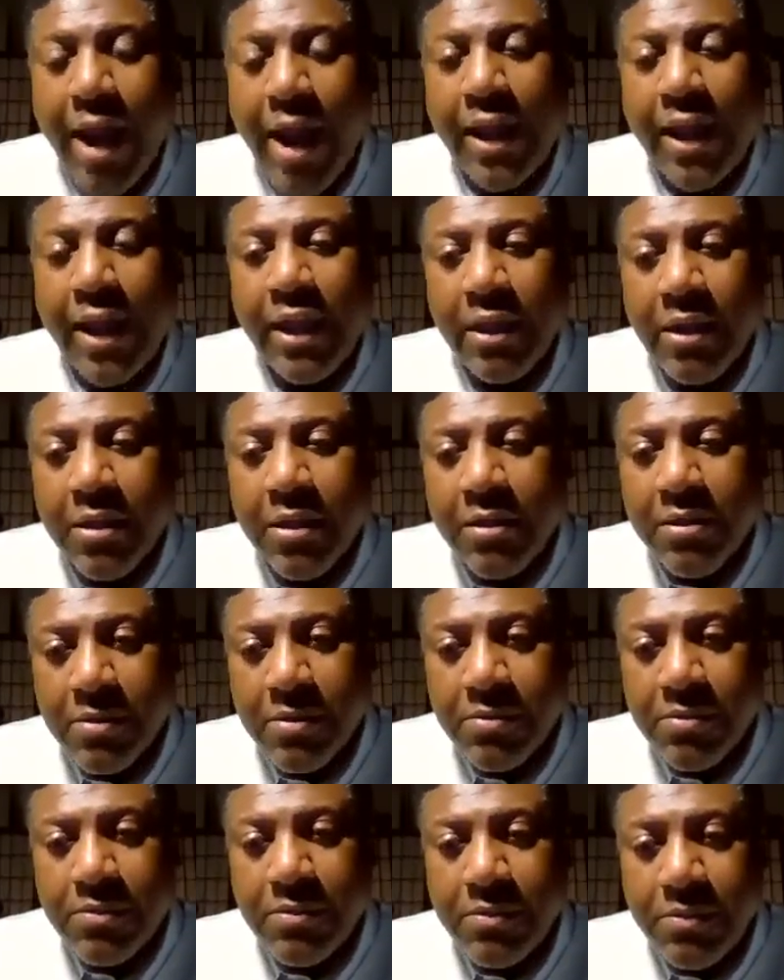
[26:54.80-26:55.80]
If you're
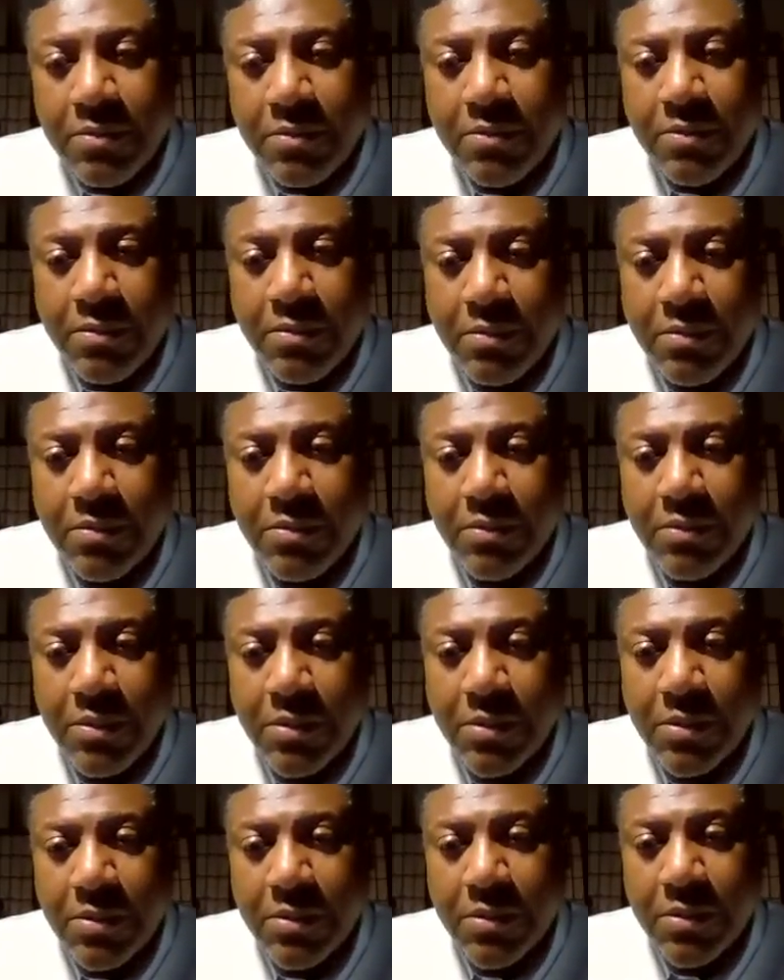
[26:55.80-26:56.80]
impeached. So
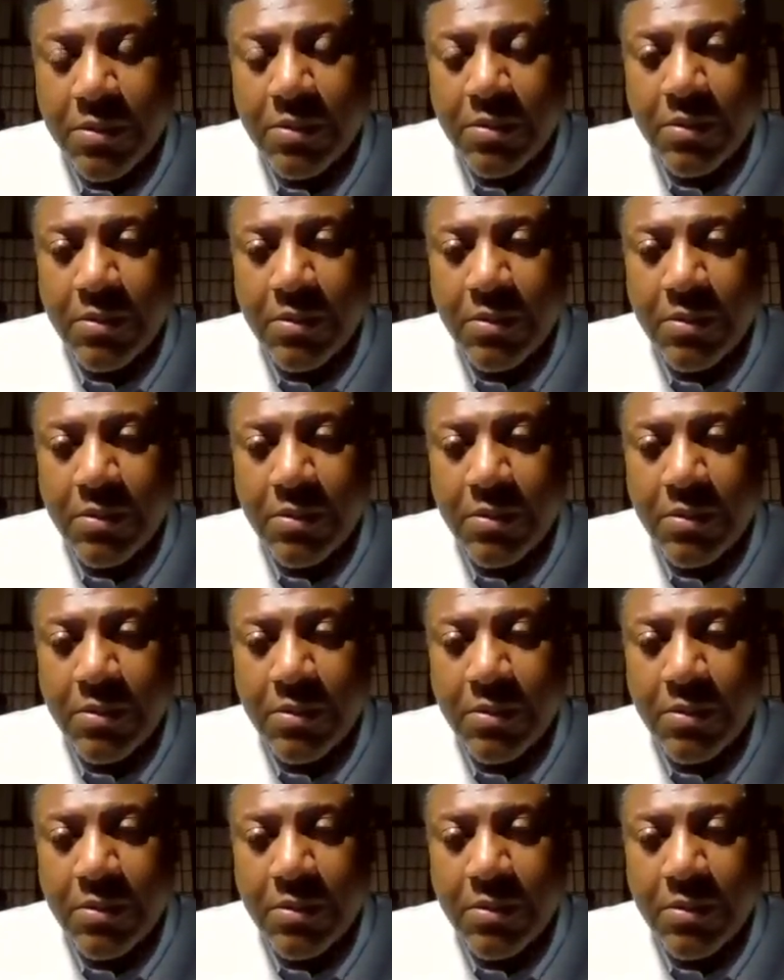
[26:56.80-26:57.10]
even if he's